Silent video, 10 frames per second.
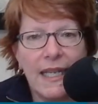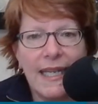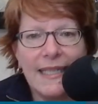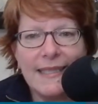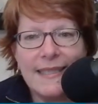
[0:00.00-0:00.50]

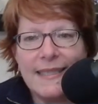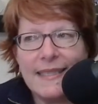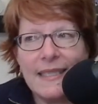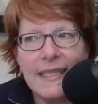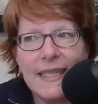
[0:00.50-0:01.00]

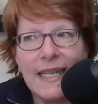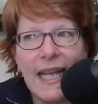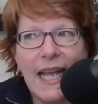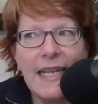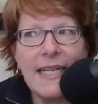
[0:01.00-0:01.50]
it's
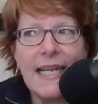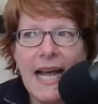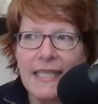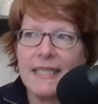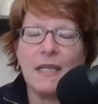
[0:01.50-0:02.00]

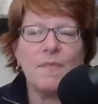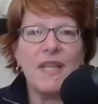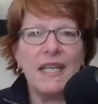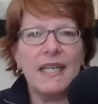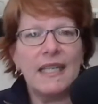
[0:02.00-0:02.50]
not
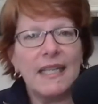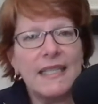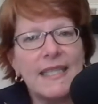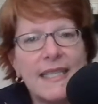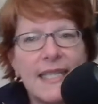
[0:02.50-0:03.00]
something,
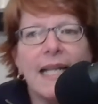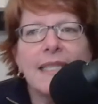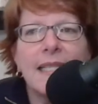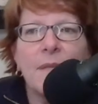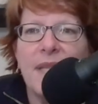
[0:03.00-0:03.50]
this is not
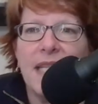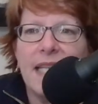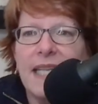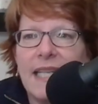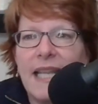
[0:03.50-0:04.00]

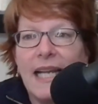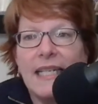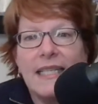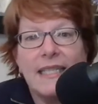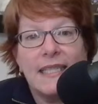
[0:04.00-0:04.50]
something that
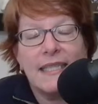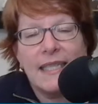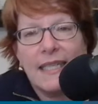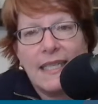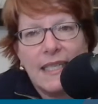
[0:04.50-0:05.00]
is
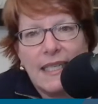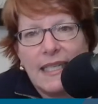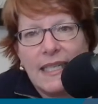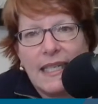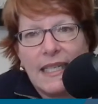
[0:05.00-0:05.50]

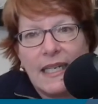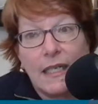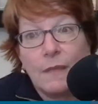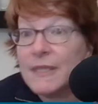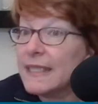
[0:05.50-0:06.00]
a
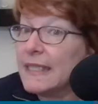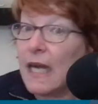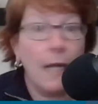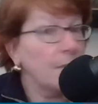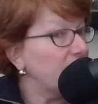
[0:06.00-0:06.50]
complete
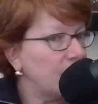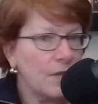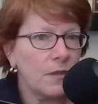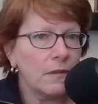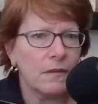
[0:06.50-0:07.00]

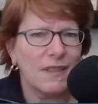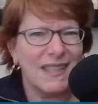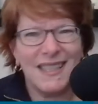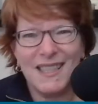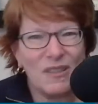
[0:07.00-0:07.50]
obstacle.
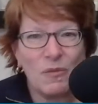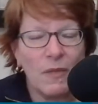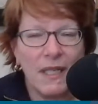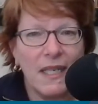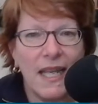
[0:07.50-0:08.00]
And I don't
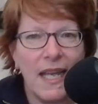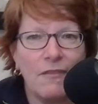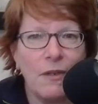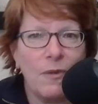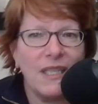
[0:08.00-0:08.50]
want
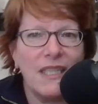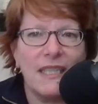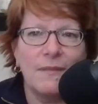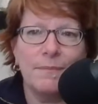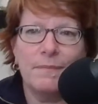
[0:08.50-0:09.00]
everyone
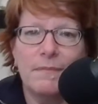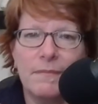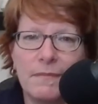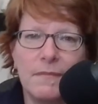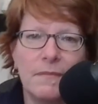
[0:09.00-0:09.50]
to
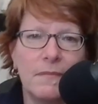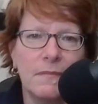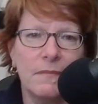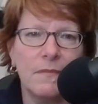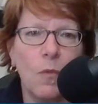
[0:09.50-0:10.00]

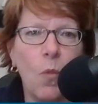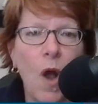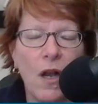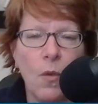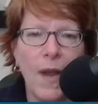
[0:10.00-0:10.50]

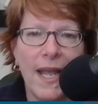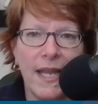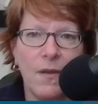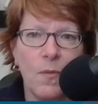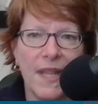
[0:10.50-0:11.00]
walk
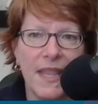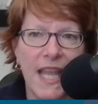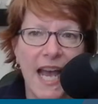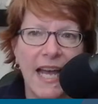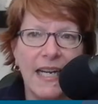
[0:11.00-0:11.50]
away with
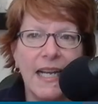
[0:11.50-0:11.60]
that.